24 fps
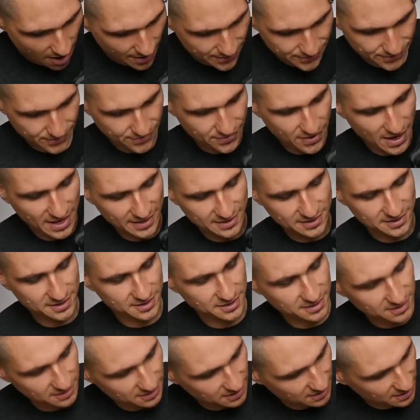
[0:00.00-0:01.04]

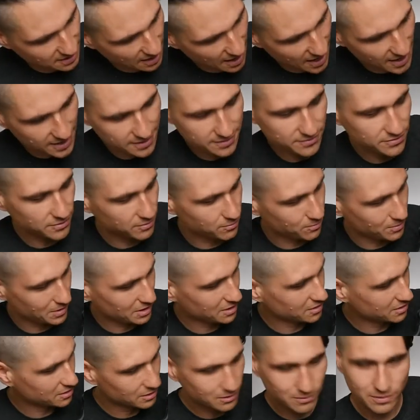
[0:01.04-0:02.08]
That's kind of a
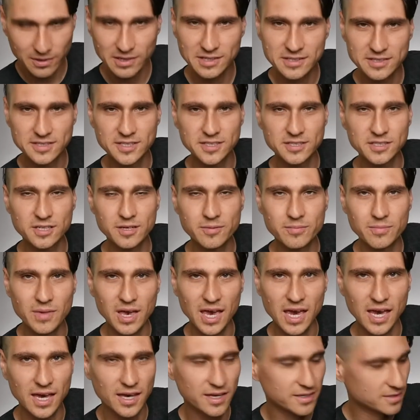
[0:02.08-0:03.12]
weird criticism,
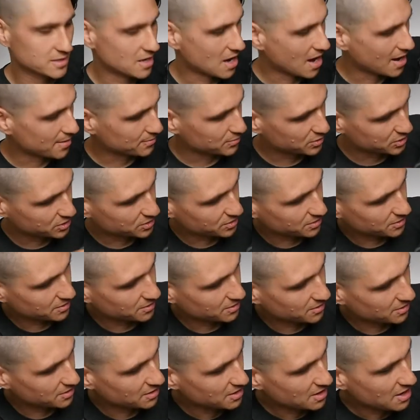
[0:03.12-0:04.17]
and I'm
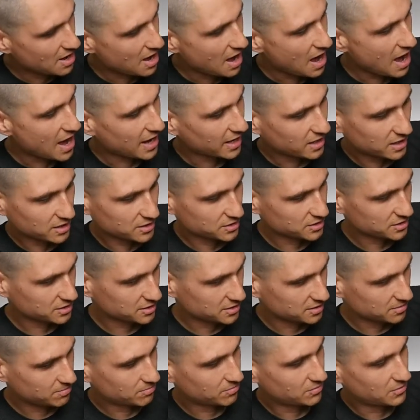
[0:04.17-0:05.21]
sure I can
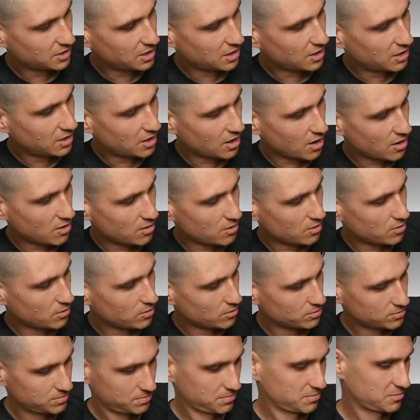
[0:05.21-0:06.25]
just
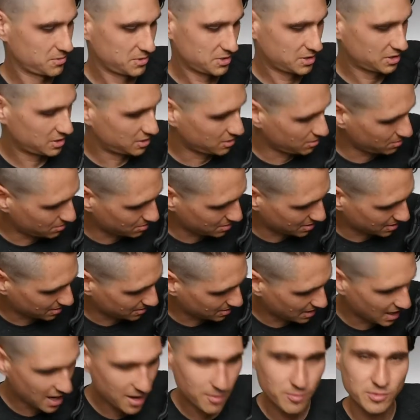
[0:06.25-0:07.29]
go to a
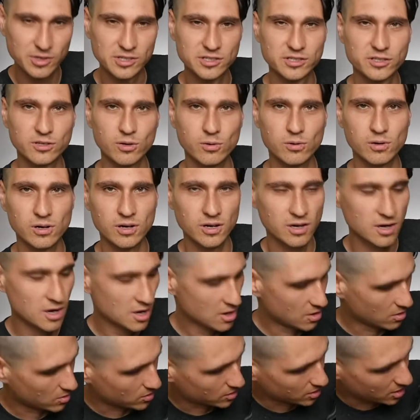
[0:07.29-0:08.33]
camera store
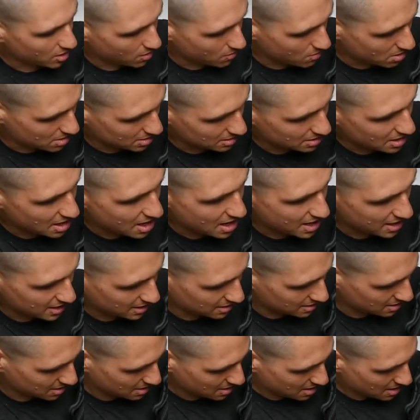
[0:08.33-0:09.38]
or go
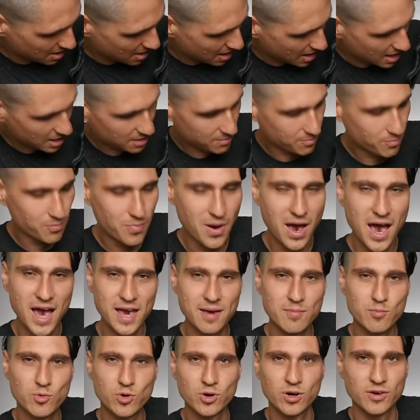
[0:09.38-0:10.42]
online and
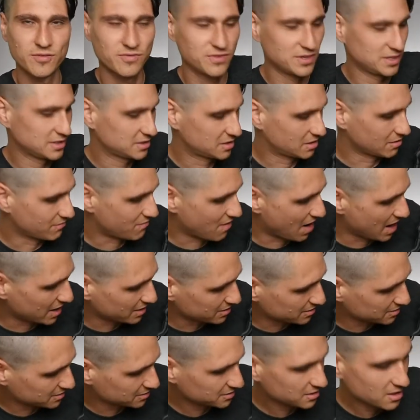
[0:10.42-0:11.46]
buy more of these
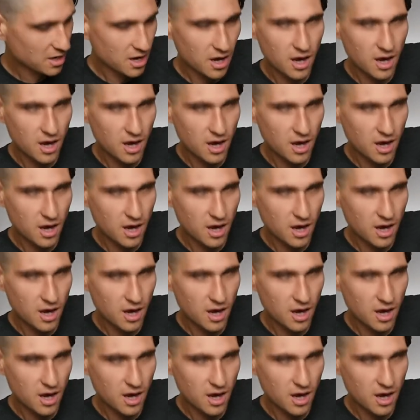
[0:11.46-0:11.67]
dividers.